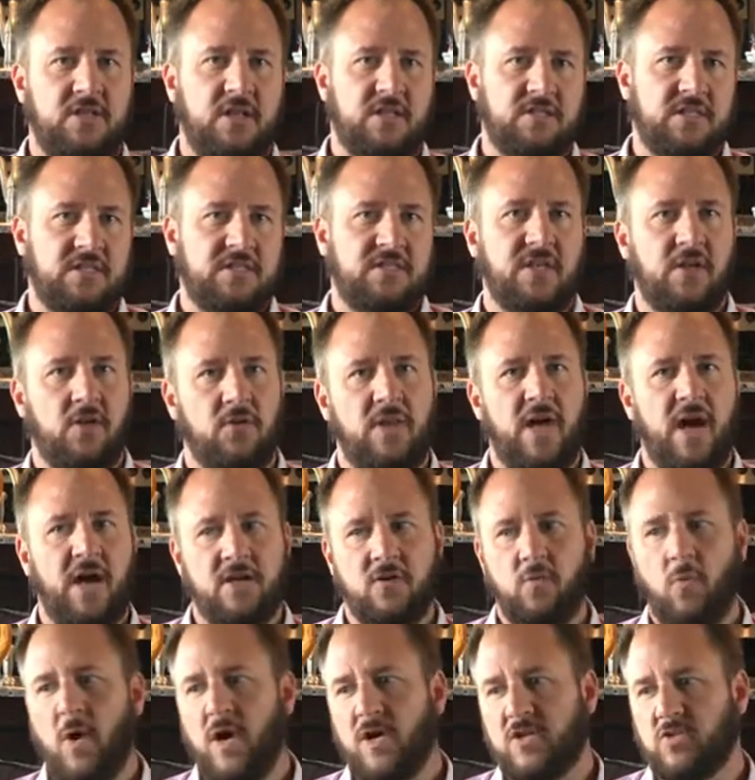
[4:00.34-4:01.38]
and does a single
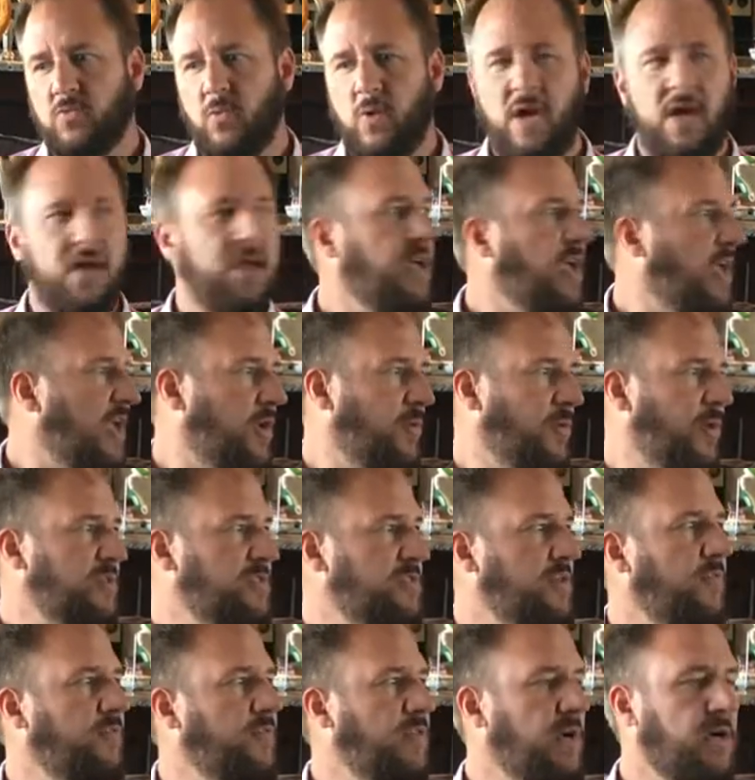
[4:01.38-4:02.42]
knock and walks away, he
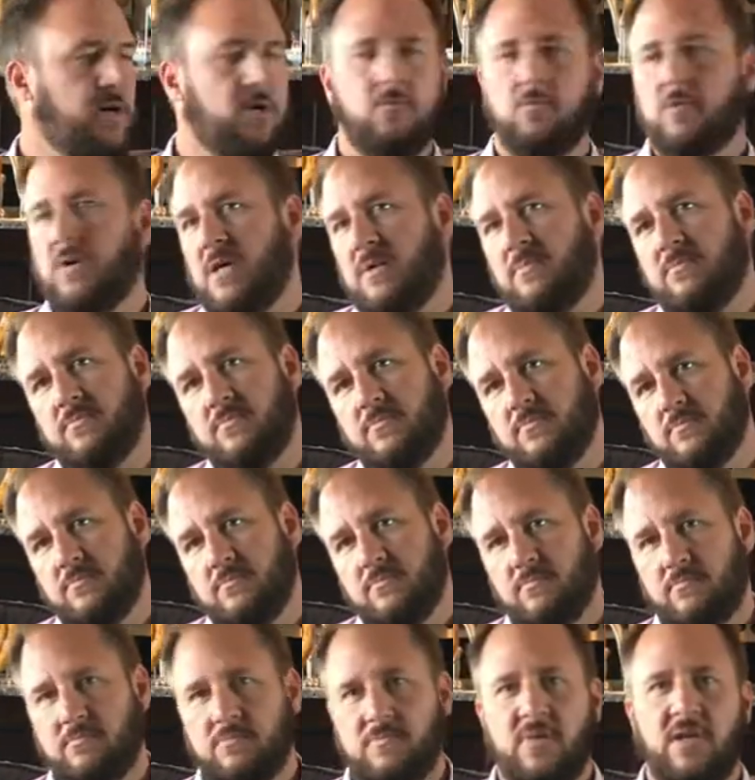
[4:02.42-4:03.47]
runs over there. Well,
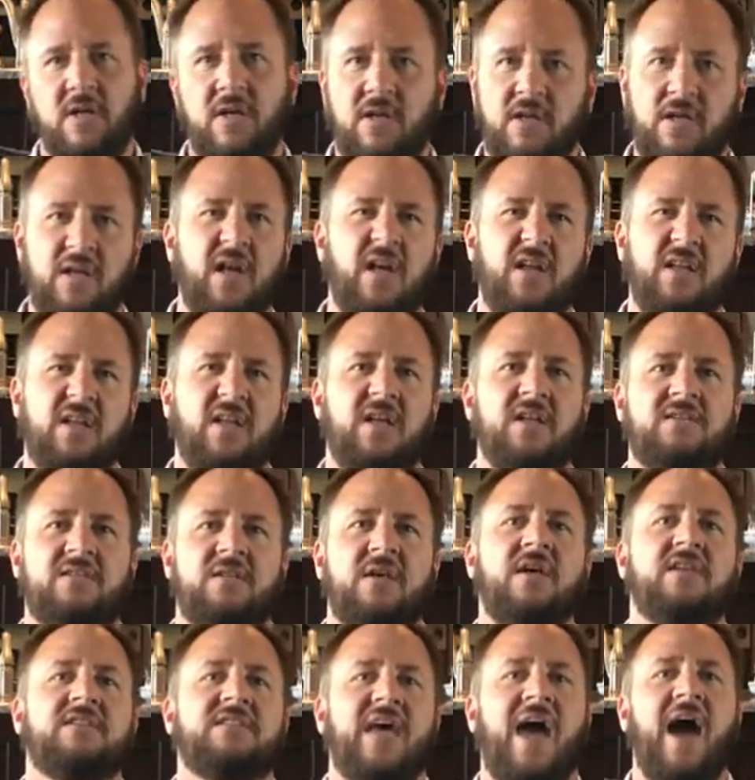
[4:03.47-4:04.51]

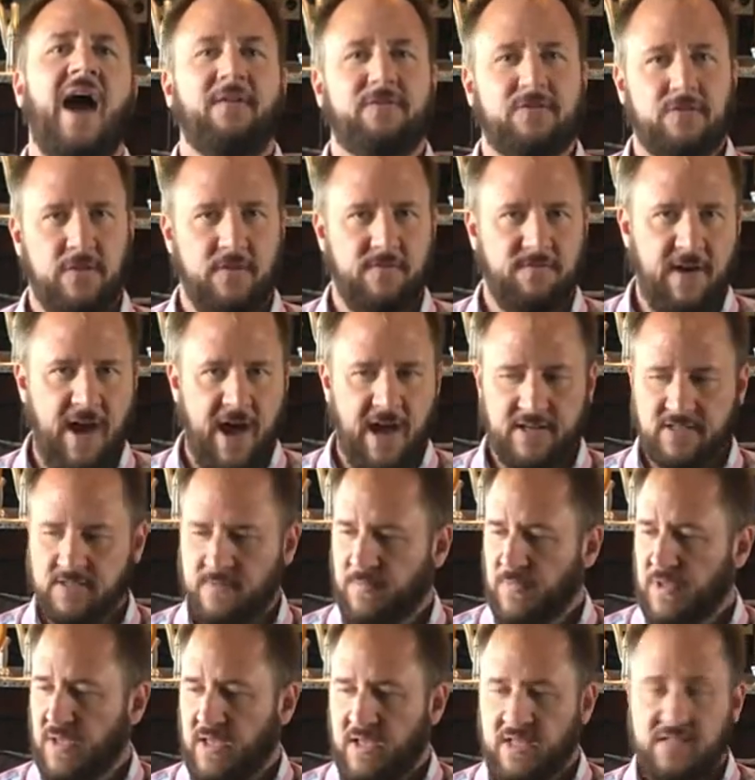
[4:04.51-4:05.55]
it's after the fact.
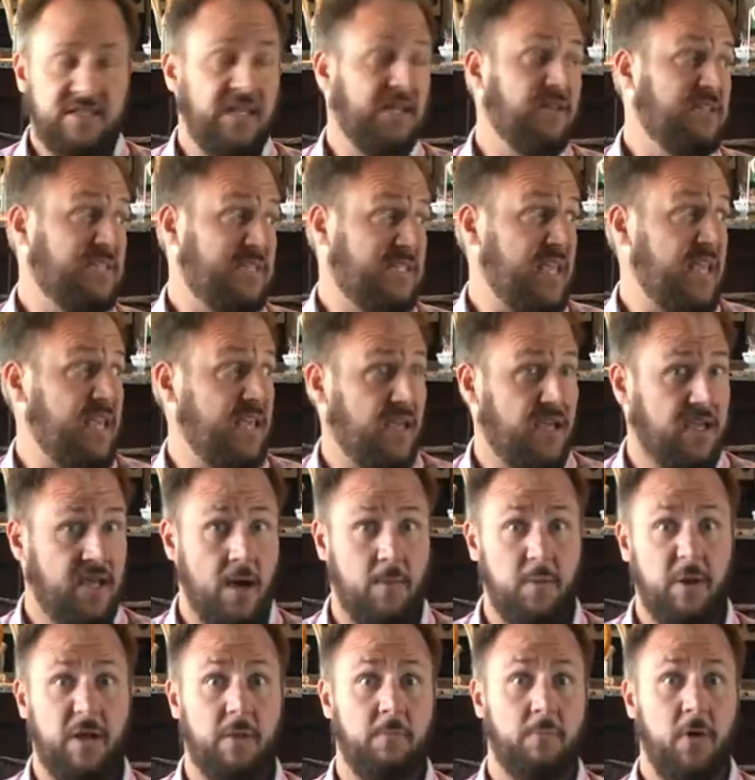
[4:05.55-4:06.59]
Instead of seeing it
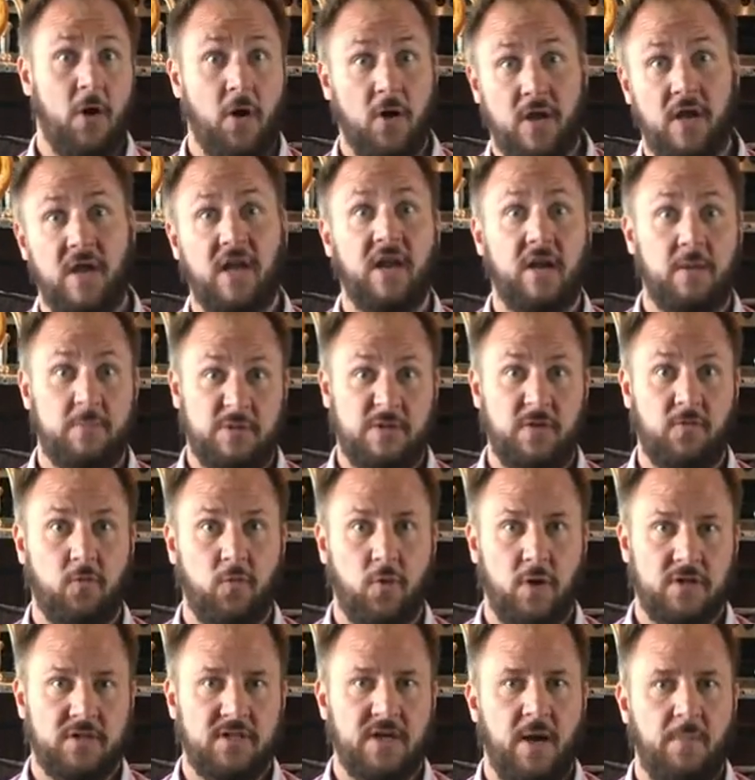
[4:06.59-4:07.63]
coming and barking, getting himself
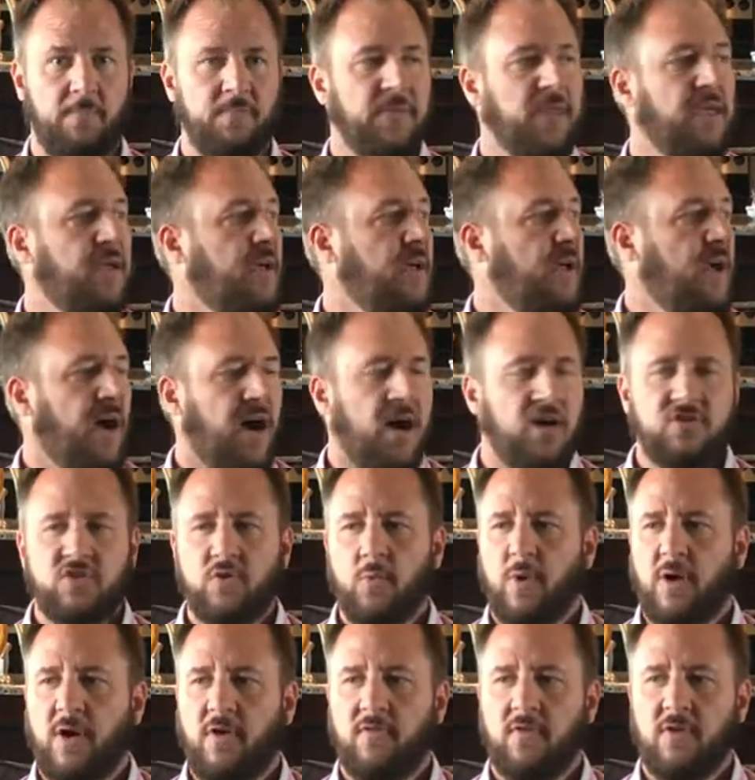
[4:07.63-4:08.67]
worked up. I also
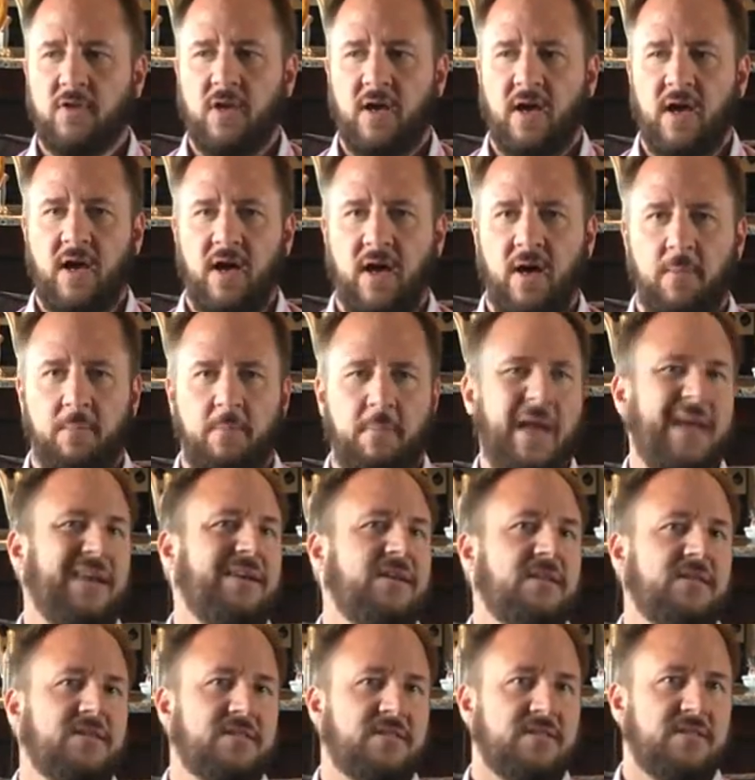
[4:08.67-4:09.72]
went over the
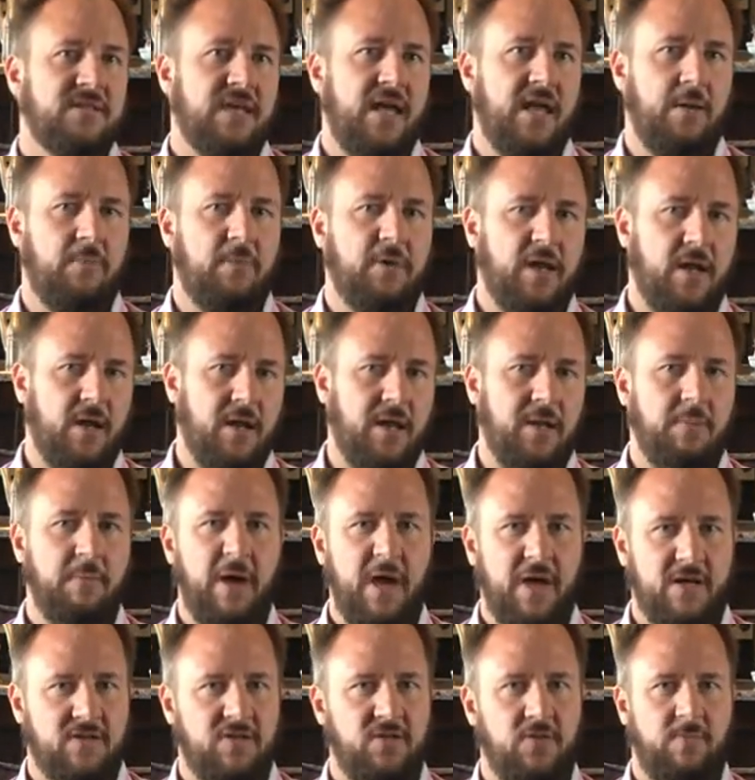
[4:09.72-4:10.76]
maintenance, and I'm gonna get
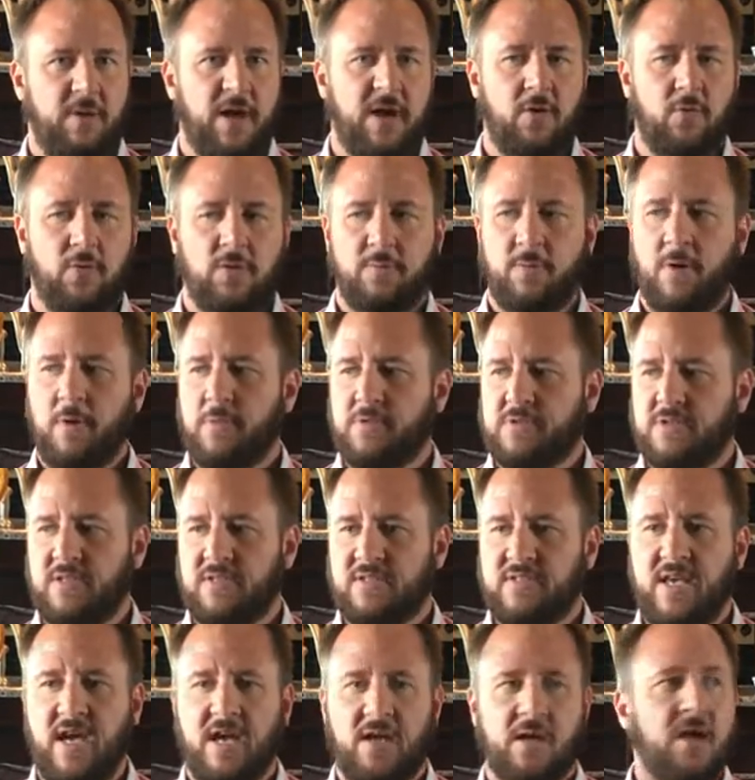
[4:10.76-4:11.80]
back to petting with a purpose in a
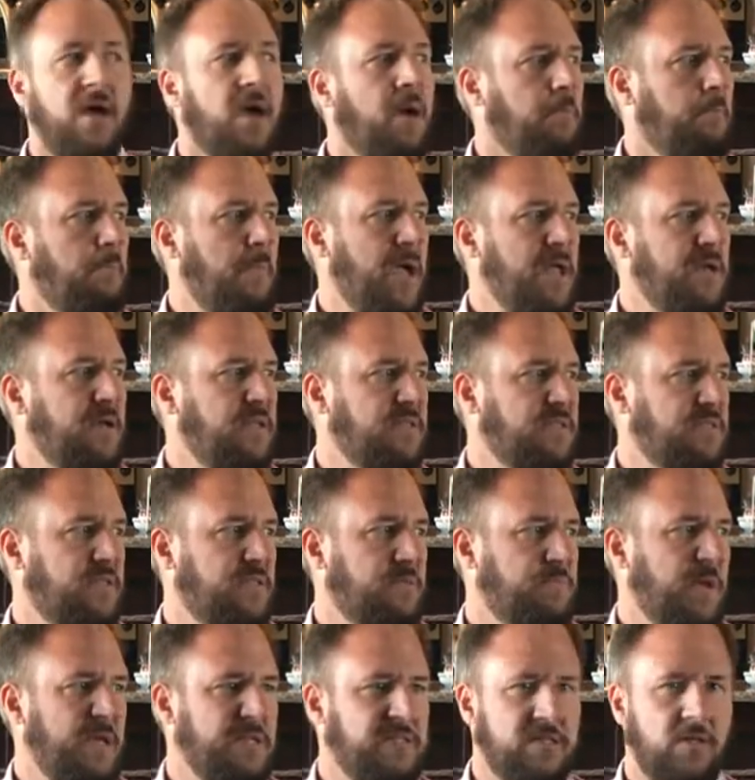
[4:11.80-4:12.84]
sec. Maintenance is
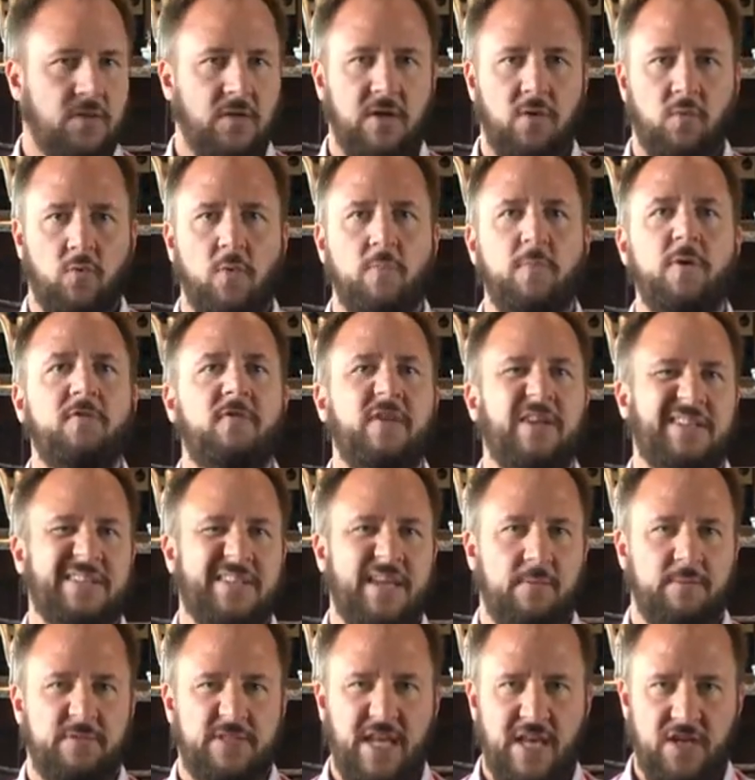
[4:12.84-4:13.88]
basically removing
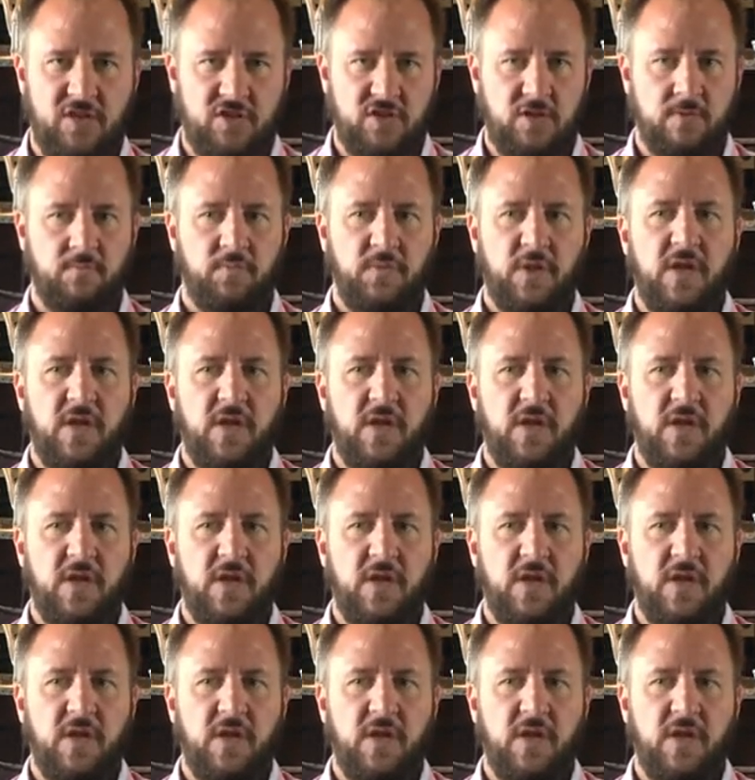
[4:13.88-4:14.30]
temptation.